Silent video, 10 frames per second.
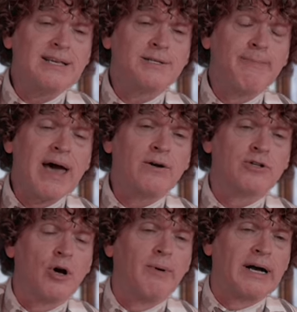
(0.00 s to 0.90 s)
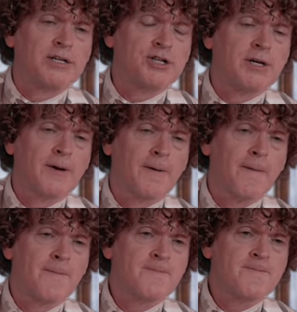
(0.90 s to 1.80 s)
this matter so much?
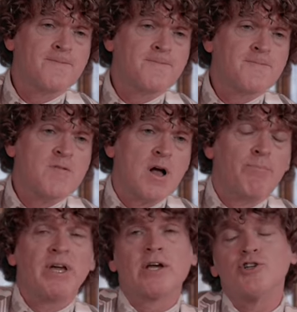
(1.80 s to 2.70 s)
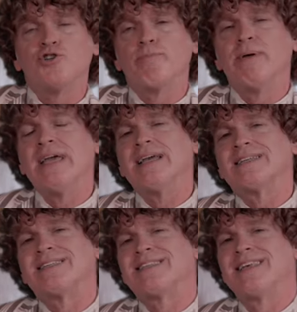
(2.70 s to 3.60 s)
Because you're being
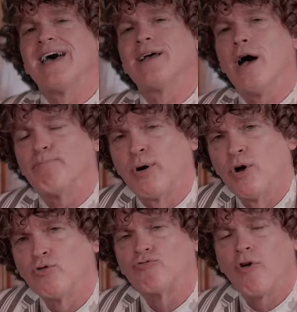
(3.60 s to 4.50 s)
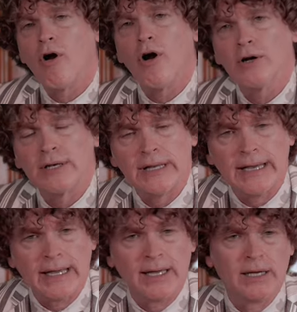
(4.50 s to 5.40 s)
set up
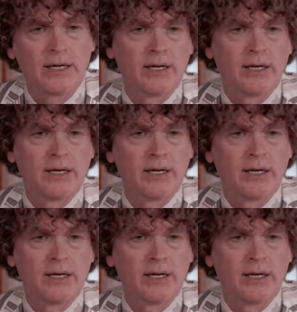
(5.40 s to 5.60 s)
wrongly.